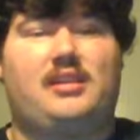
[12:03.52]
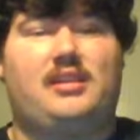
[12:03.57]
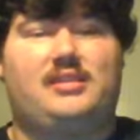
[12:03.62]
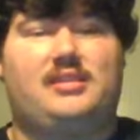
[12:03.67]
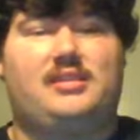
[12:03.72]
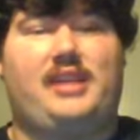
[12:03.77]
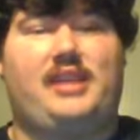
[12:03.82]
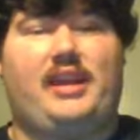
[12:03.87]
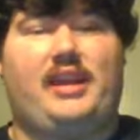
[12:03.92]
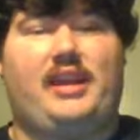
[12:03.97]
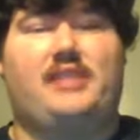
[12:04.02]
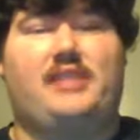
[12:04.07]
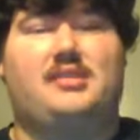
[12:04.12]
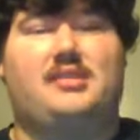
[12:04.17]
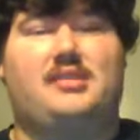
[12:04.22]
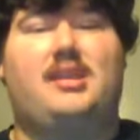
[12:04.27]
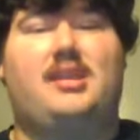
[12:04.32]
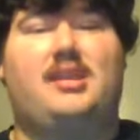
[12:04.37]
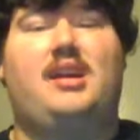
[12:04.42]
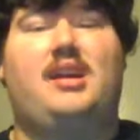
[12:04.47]
CDs,
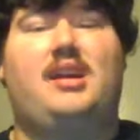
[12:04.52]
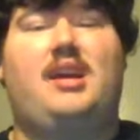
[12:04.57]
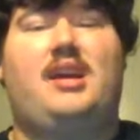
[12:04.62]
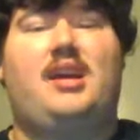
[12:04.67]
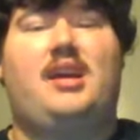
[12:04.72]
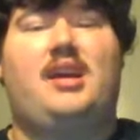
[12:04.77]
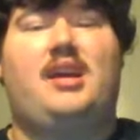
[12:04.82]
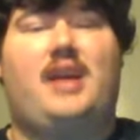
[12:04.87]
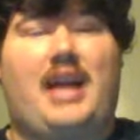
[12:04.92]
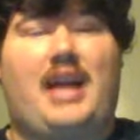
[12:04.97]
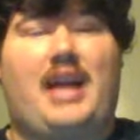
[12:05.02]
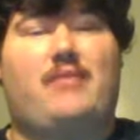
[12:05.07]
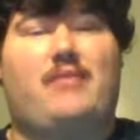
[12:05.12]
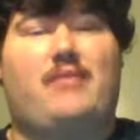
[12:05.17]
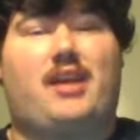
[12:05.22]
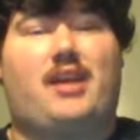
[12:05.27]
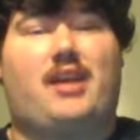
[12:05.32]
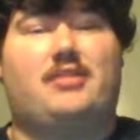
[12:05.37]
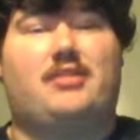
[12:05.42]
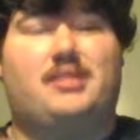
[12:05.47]
and
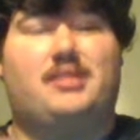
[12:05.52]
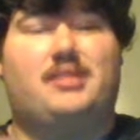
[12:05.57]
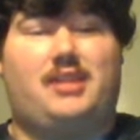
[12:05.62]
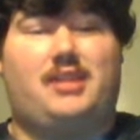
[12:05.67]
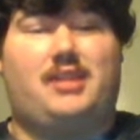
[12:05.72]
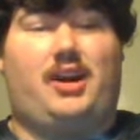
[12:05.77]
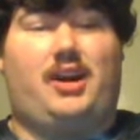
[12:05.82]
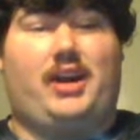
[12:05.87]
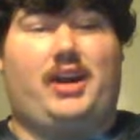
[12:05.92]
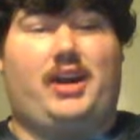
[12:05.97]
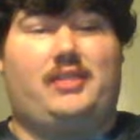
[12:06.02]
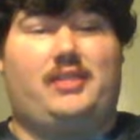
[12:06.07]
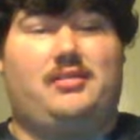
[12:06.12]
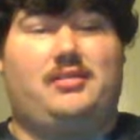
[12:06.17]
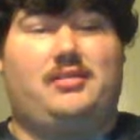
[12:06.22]
records gone.